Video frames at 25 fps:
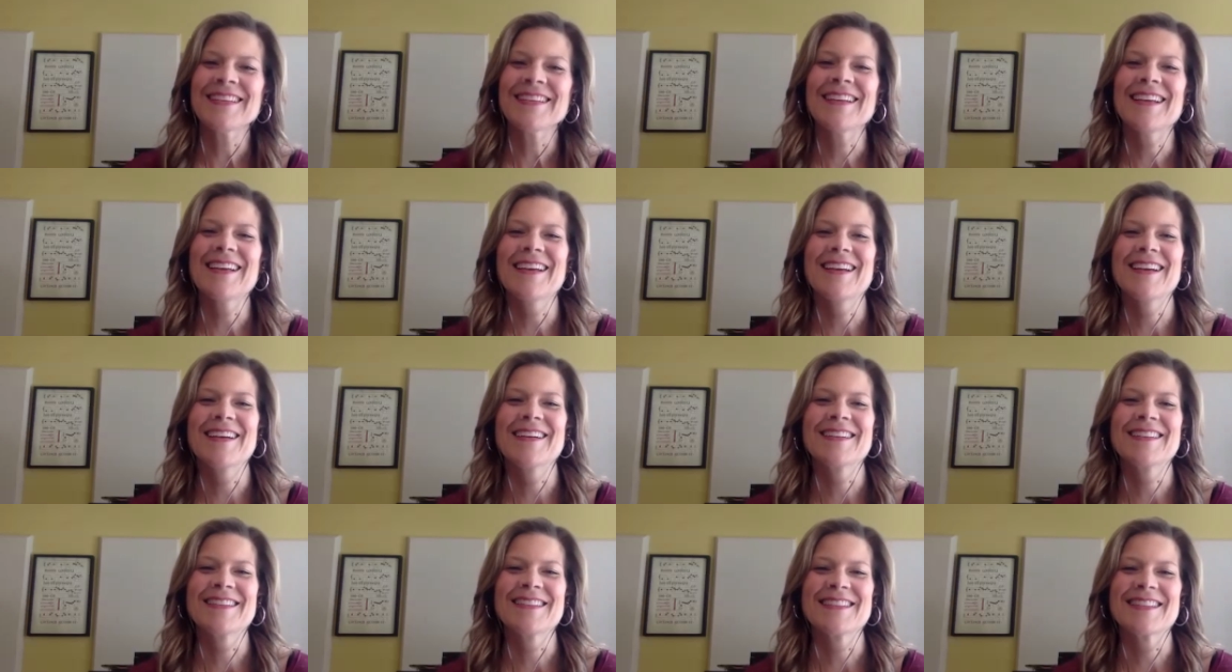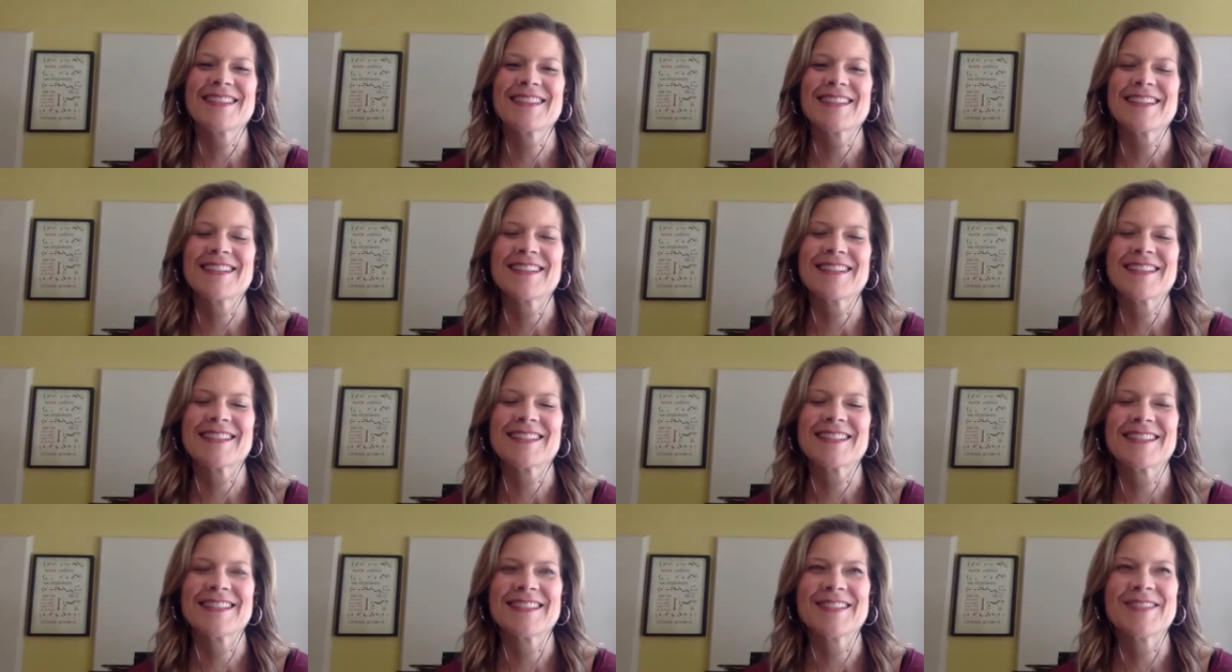And
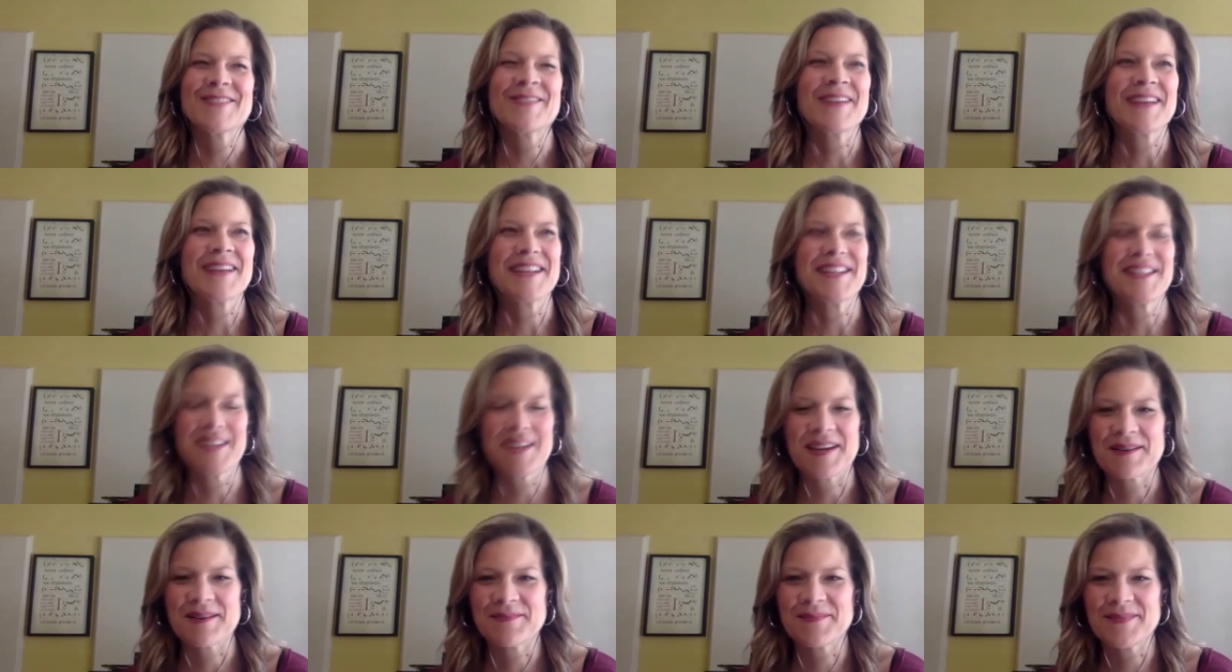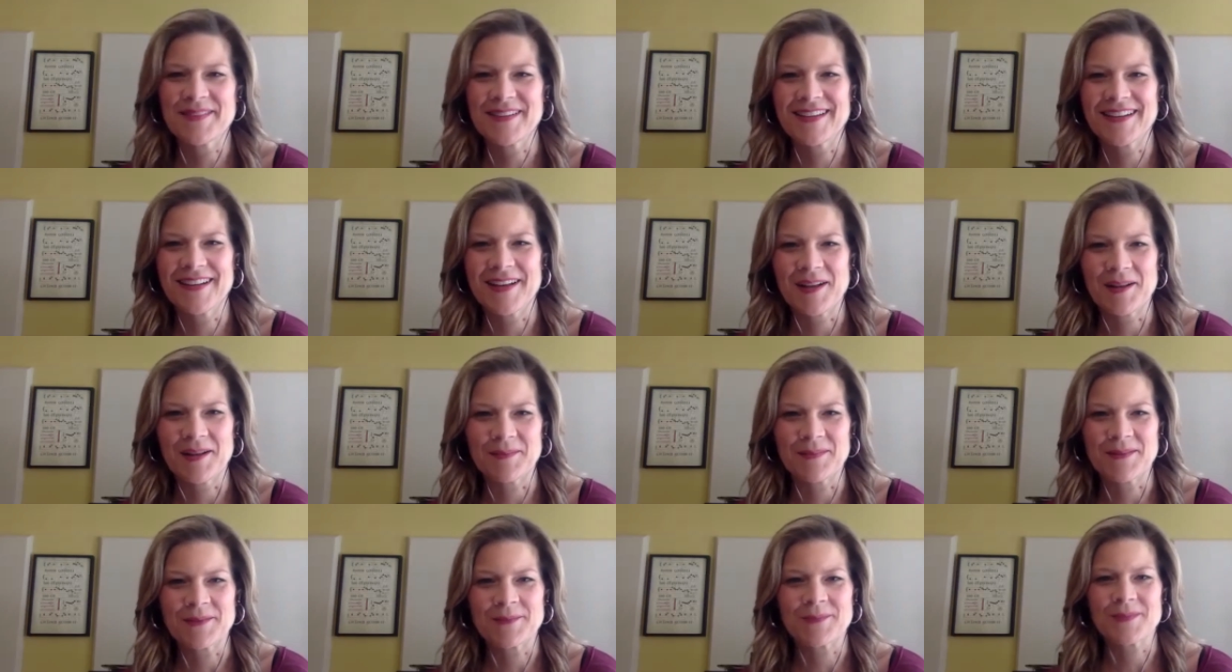it's a new age ambient
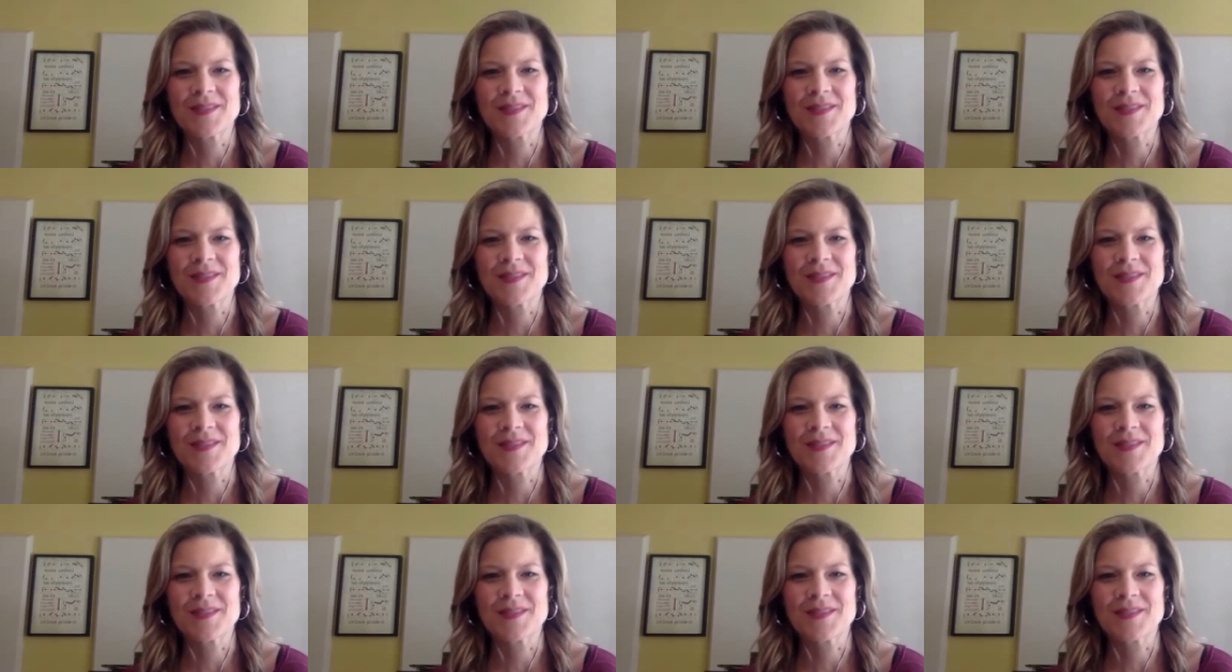album.